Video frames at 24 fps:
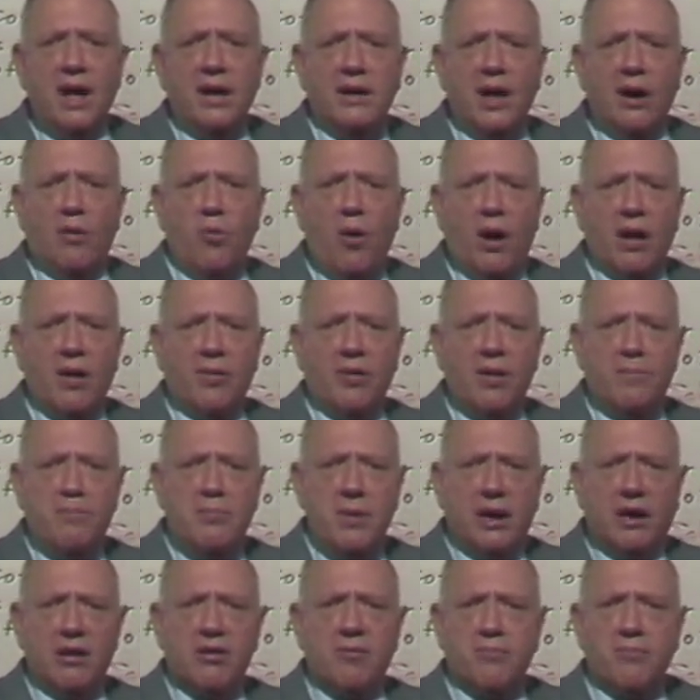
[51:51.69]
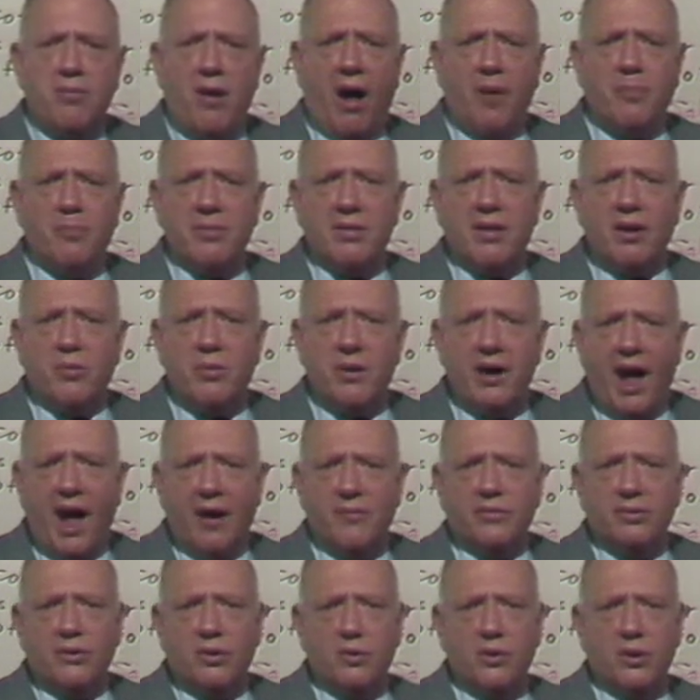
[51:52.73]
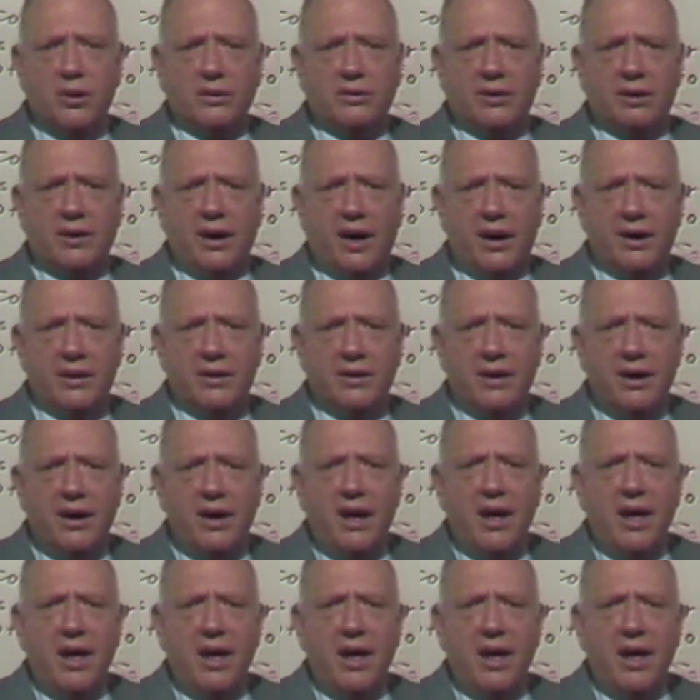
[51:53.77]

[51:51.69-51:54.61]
that one of the biggest problems that we have in the world today